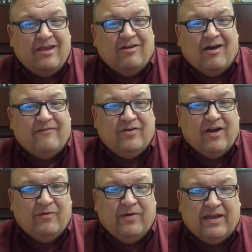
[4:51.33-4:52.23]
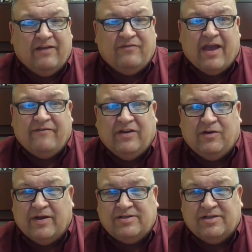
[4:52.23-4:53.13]
Y'all have a great weekend. If you have any
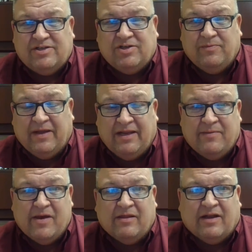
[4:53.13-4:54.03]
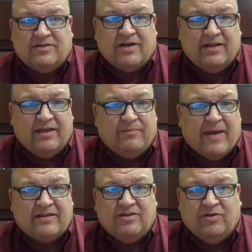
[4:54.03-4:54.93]
questions, shoot me an email, and I'll try to get
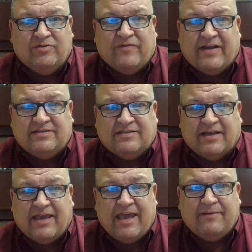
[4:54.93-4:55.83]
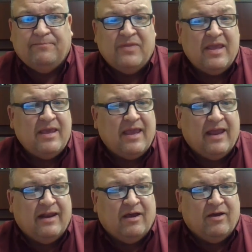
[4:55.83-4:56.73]
back to you as fast as I can,
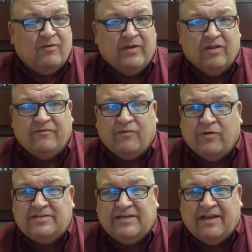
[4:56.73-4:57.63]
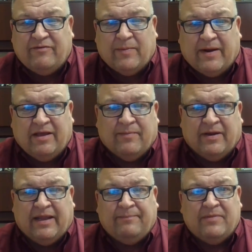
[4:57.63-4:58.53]
and we look forward to seeing everybody on
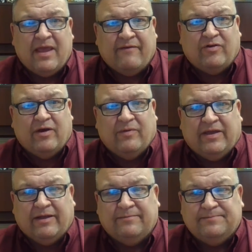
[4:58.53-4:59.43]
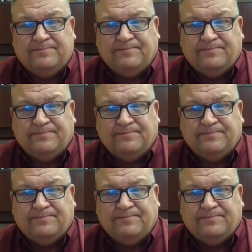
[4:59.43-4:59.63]
Monday. Have a great weekend.